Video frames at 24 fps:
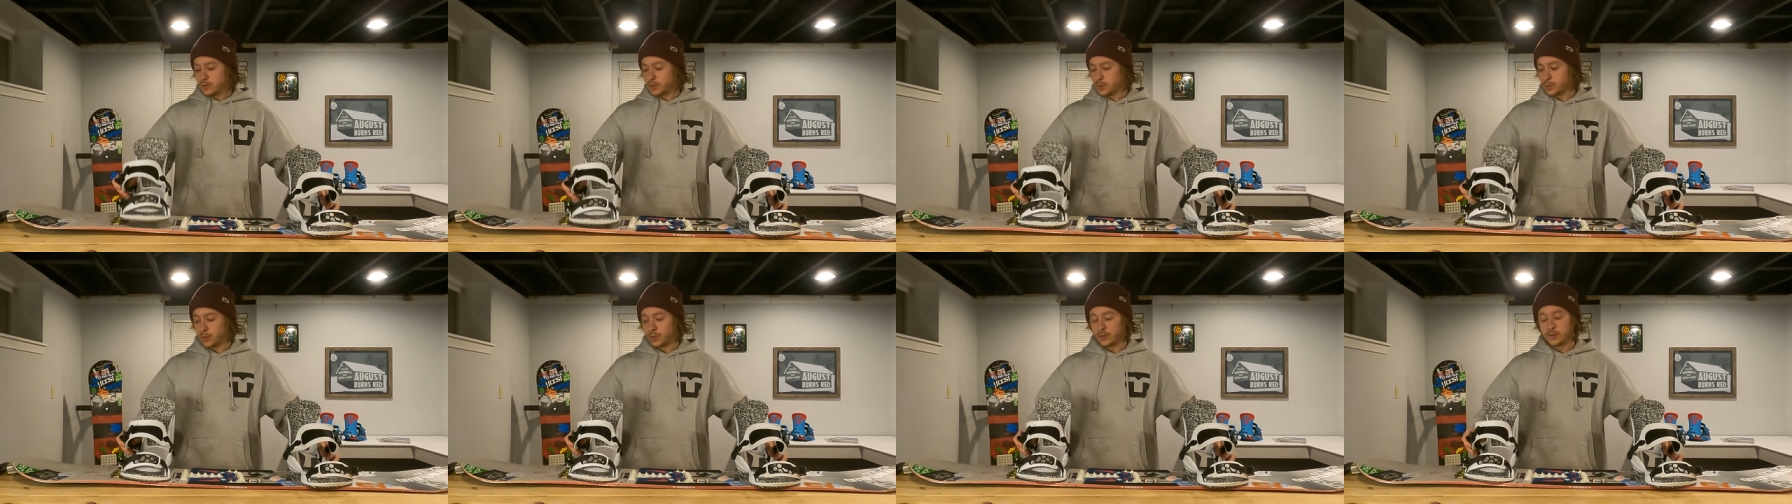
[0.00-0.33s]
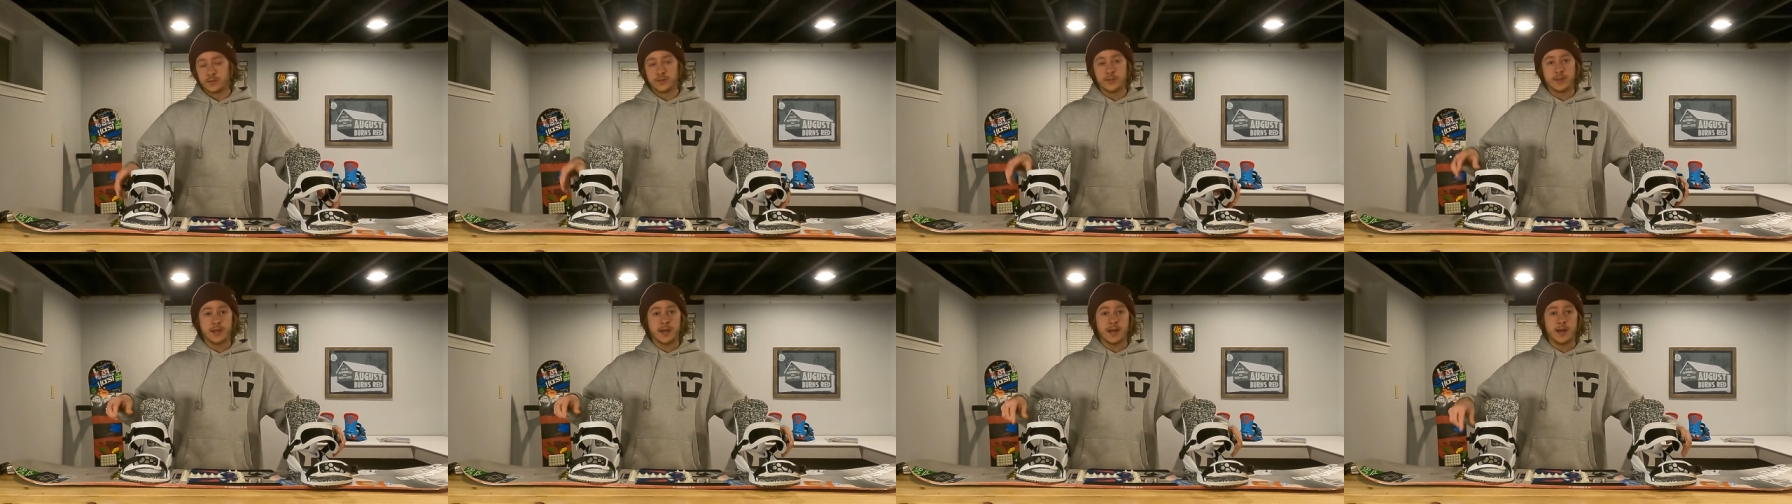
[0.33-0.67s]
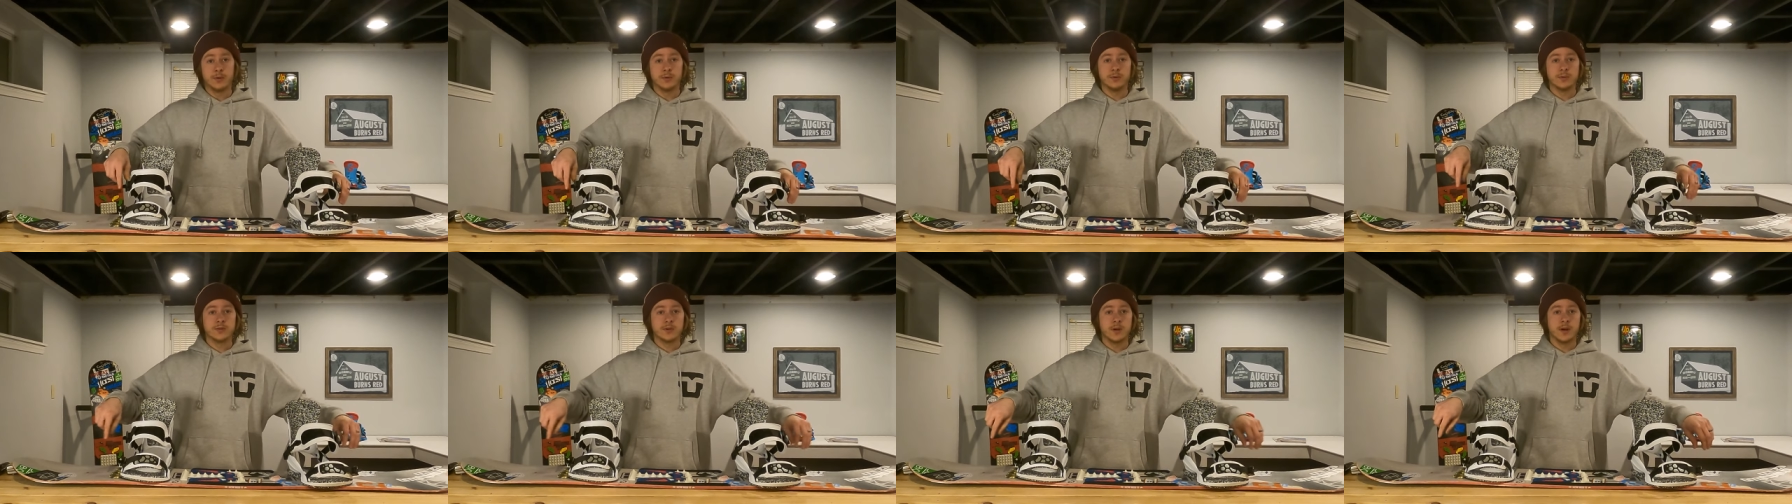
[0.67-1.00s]
towards the
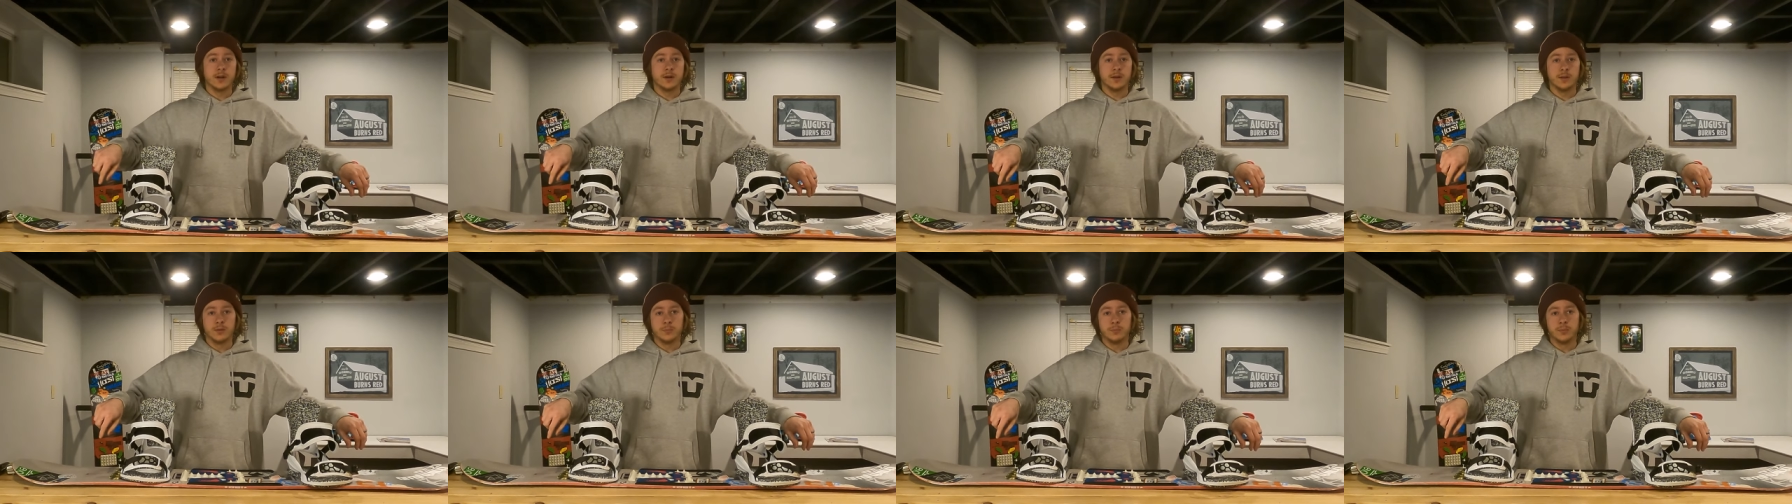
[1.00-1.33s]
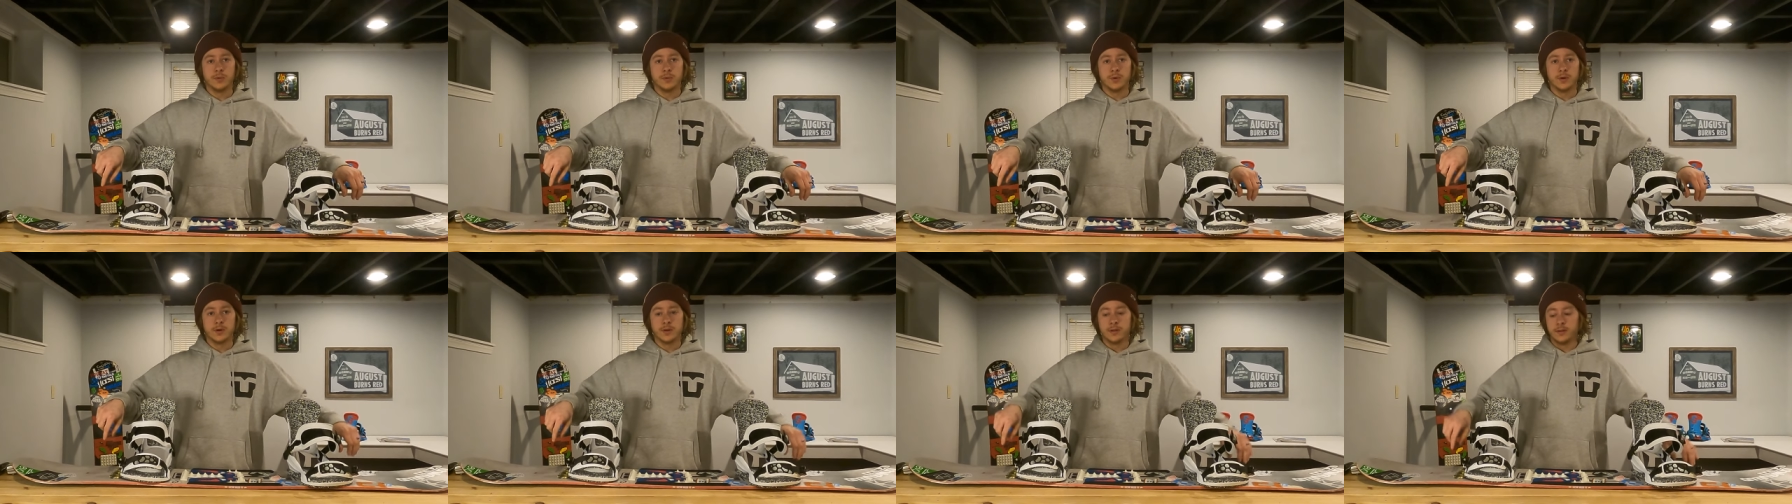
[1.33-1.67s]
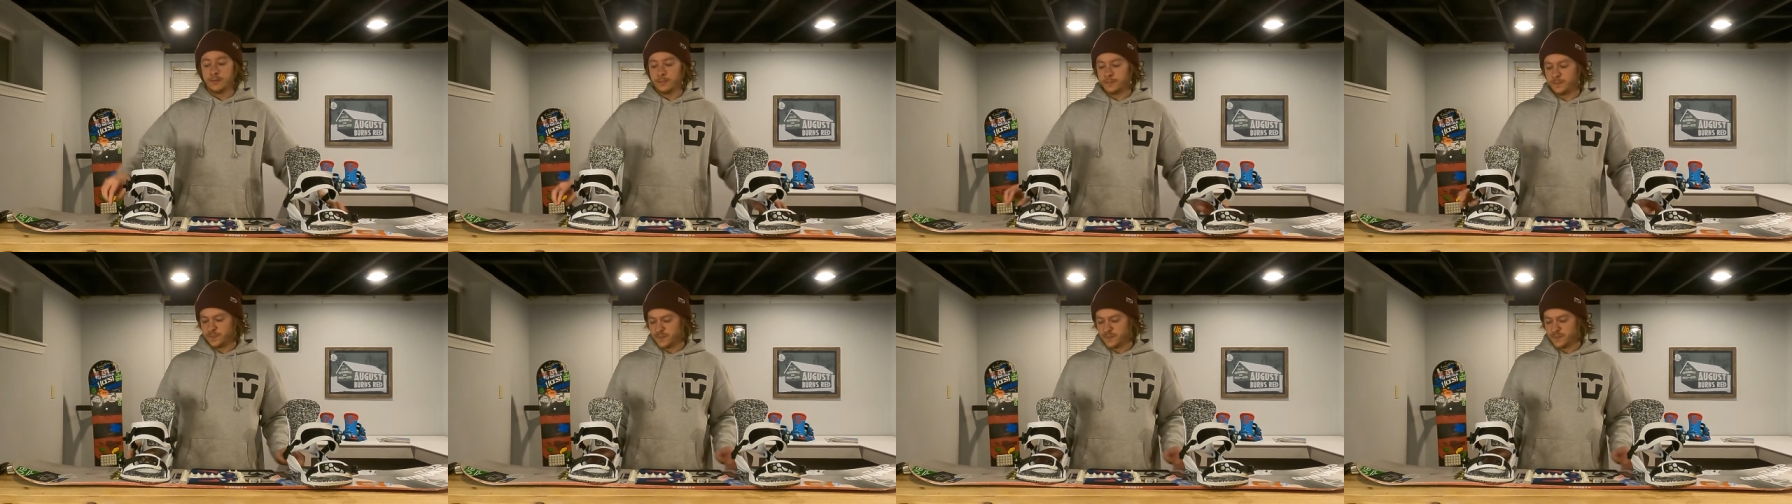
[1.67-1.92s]
outside of the board.